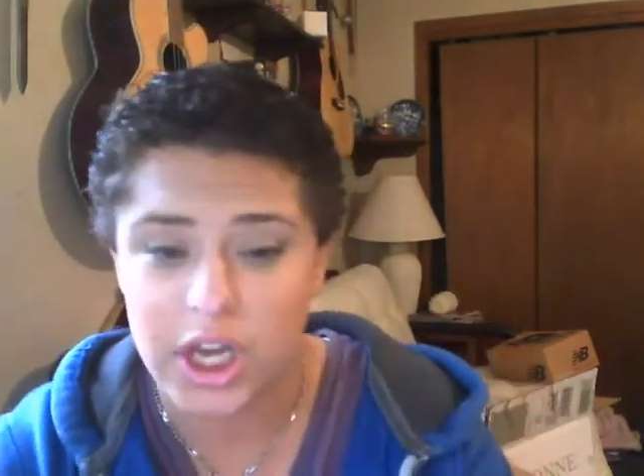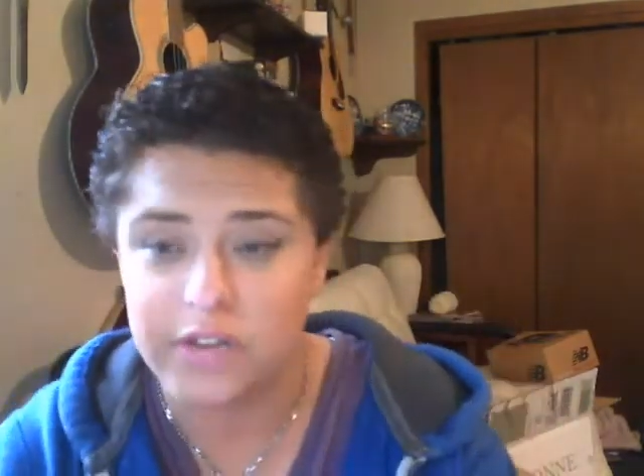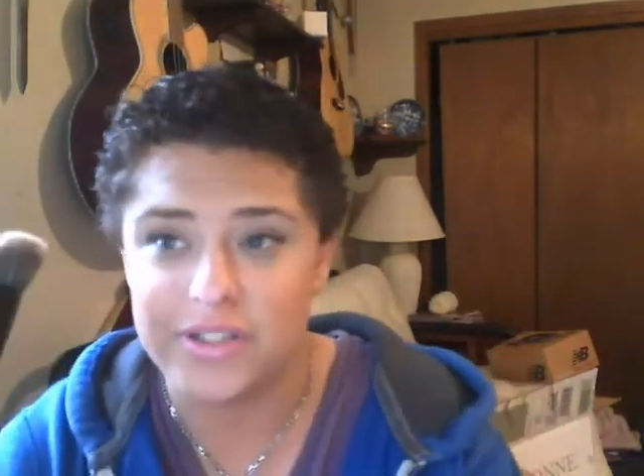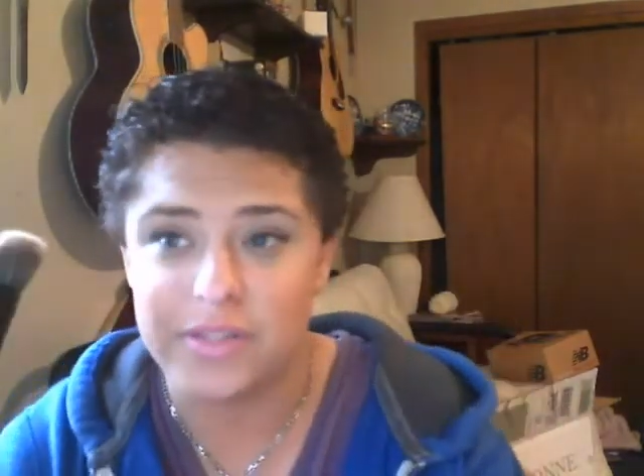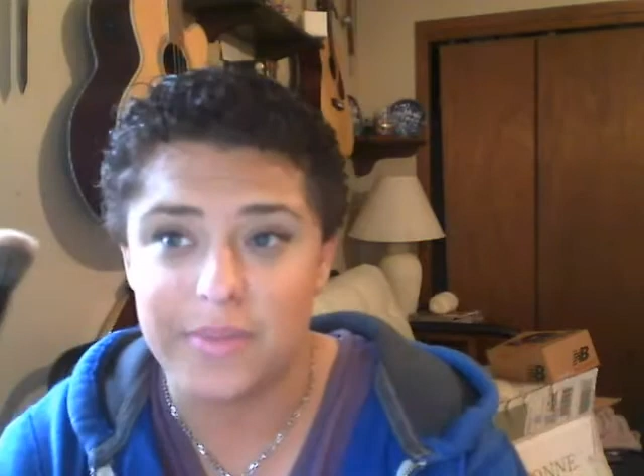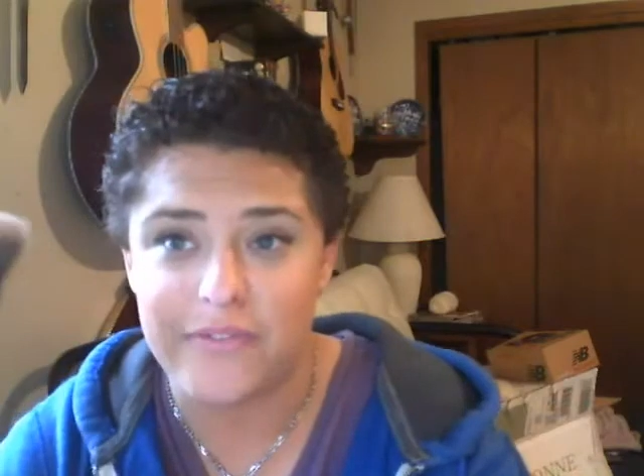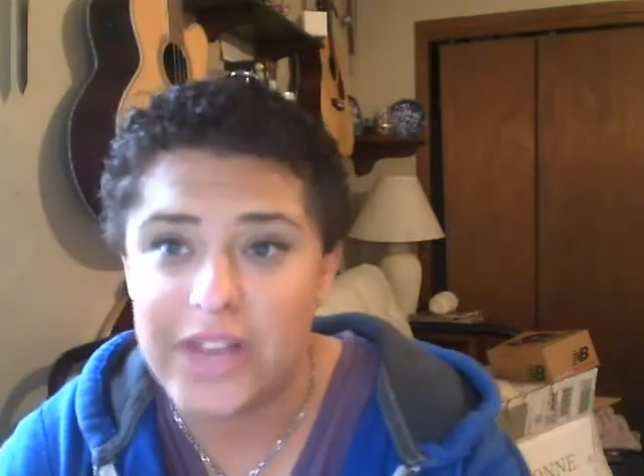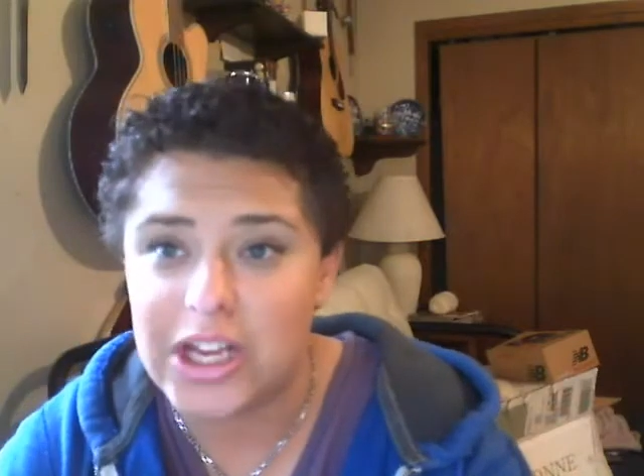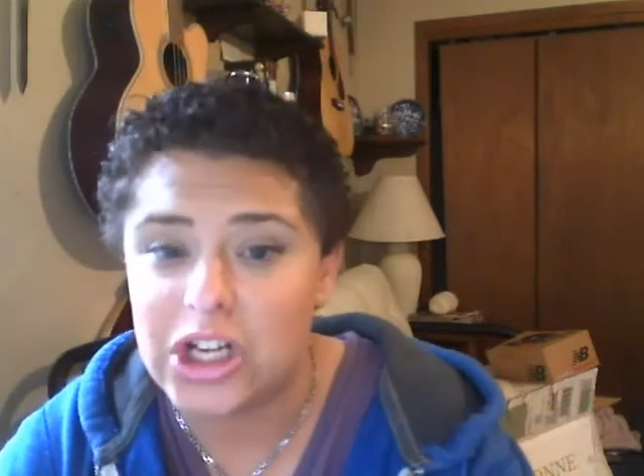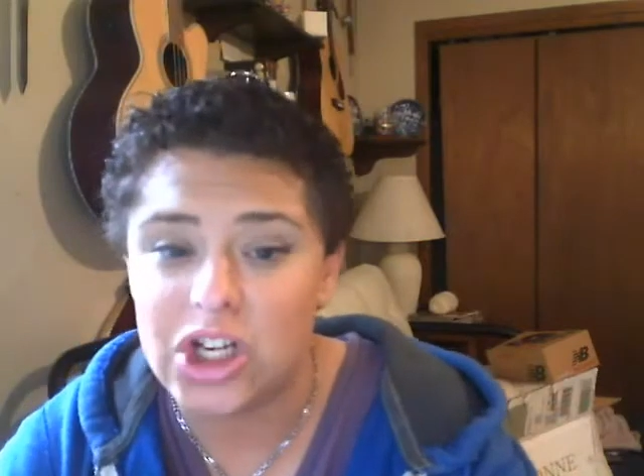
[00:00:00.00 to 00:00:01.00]
I used my
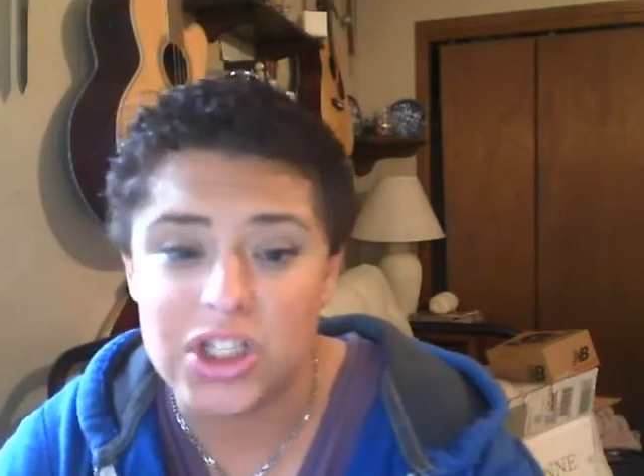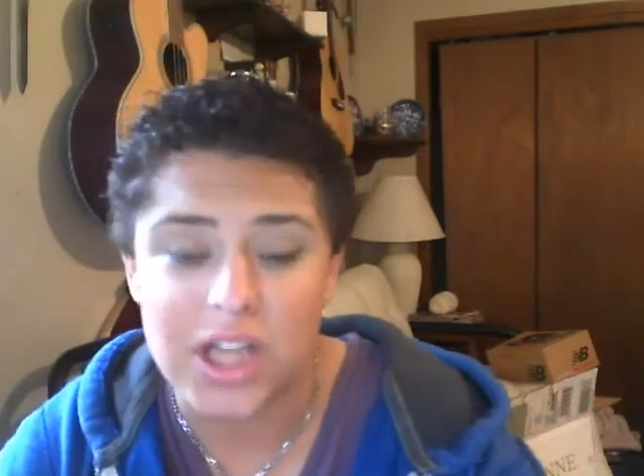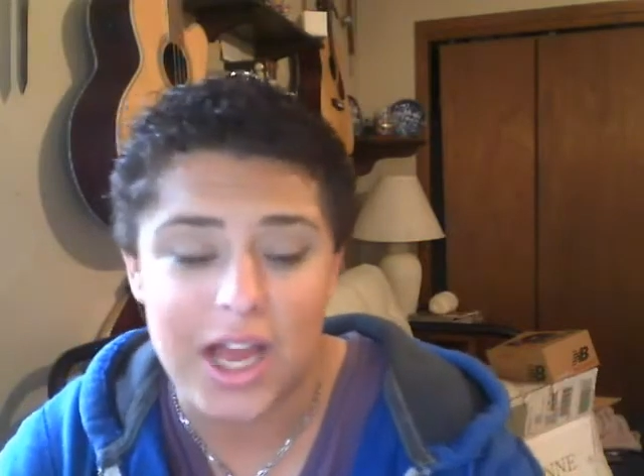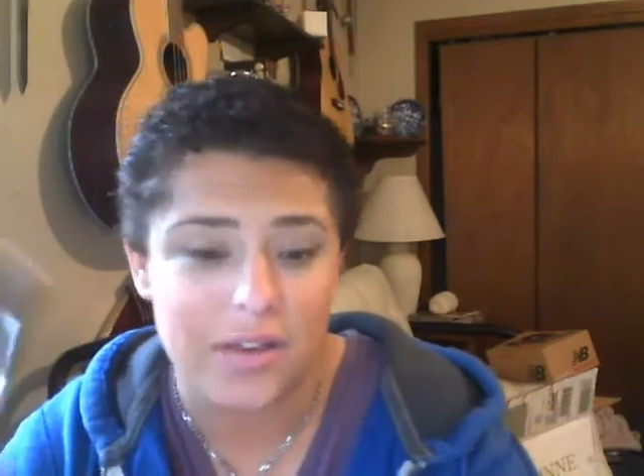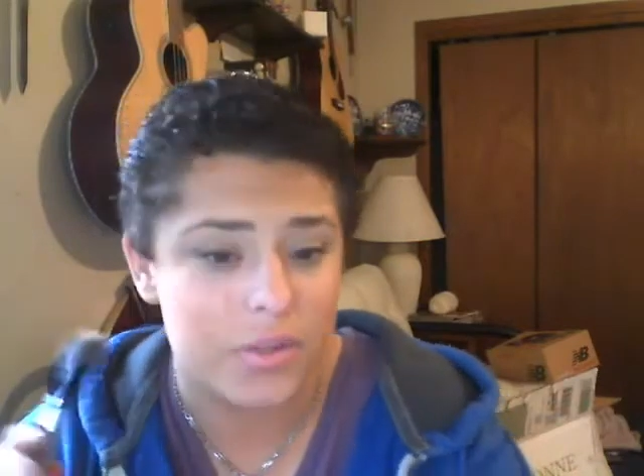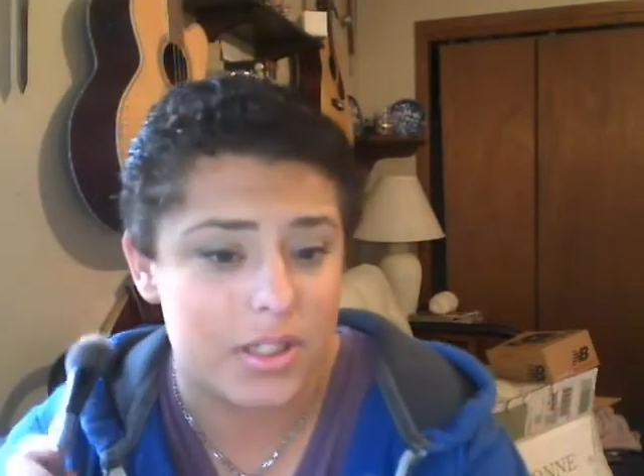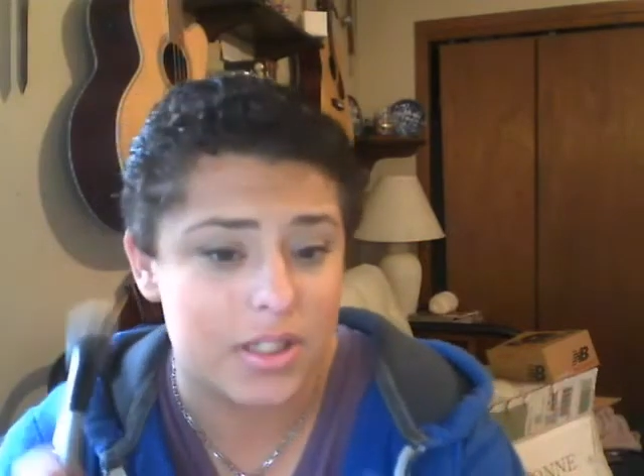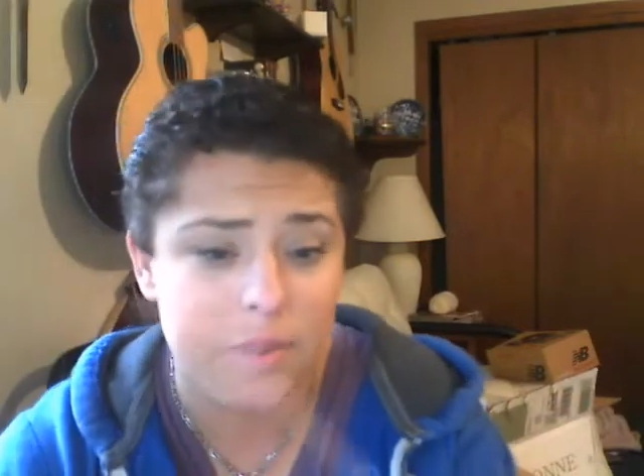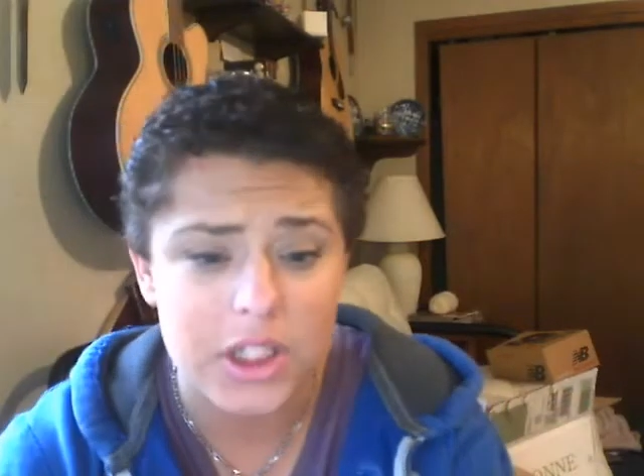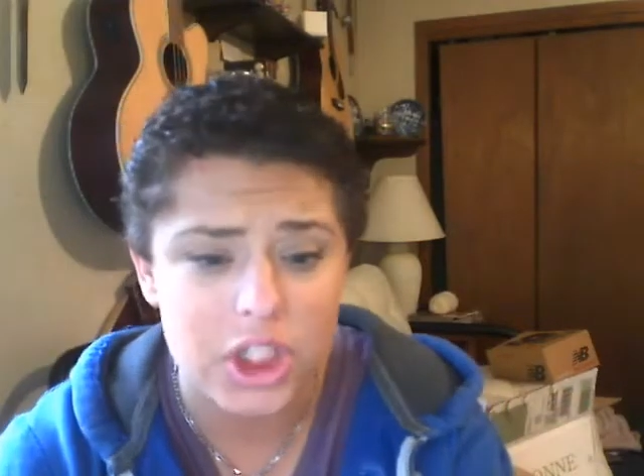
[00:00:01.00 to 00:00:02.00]
fingers. I used
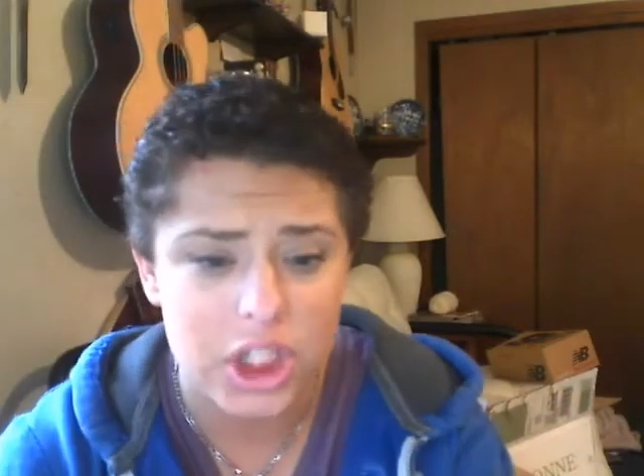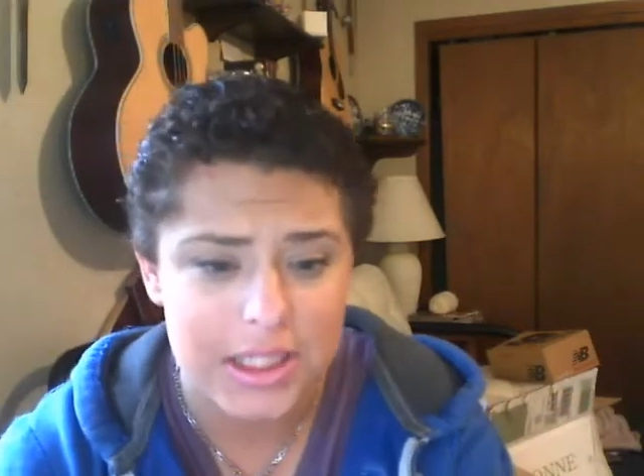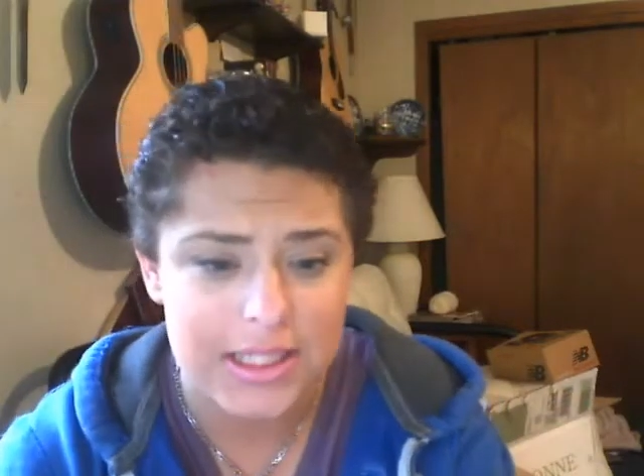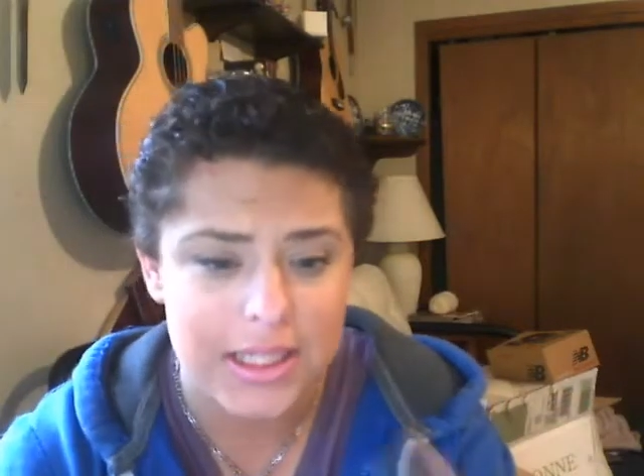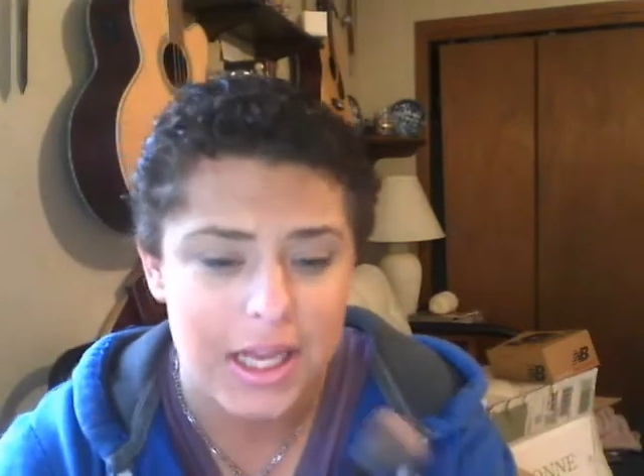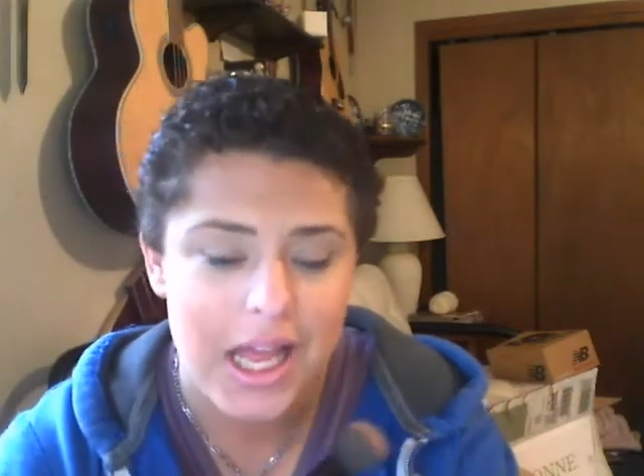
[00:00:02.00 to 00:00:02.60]
sponges.